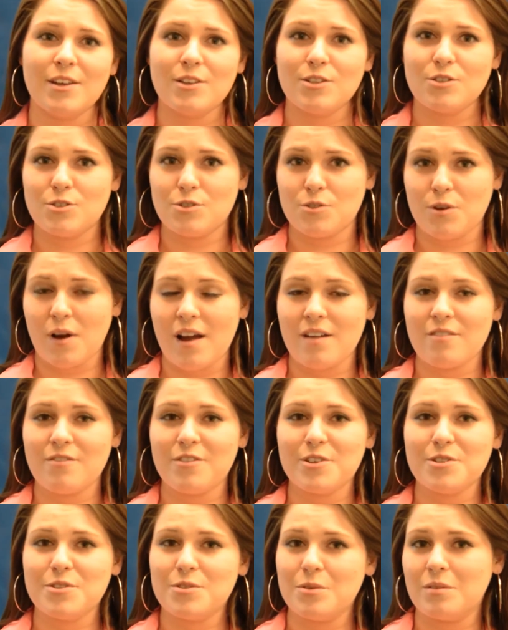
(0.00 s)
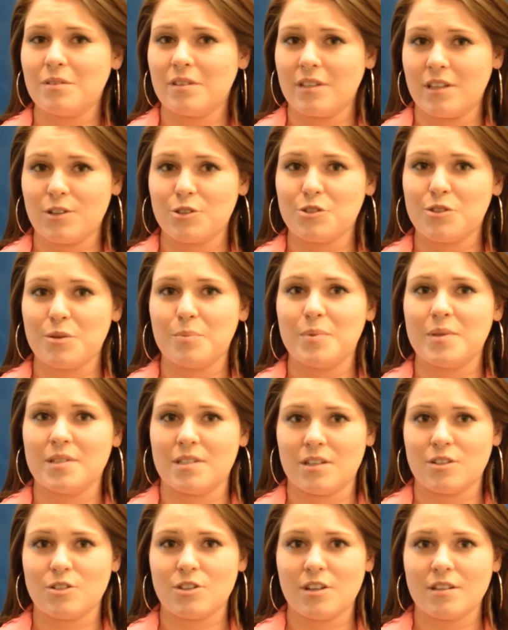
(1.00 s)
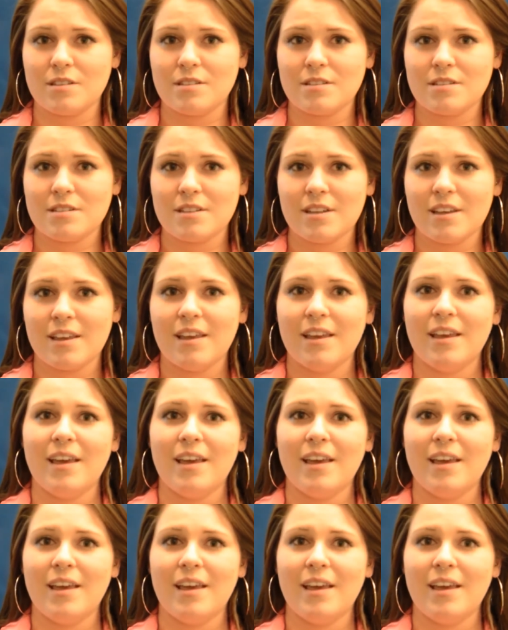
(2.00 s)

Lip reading: strive for student leadership positions,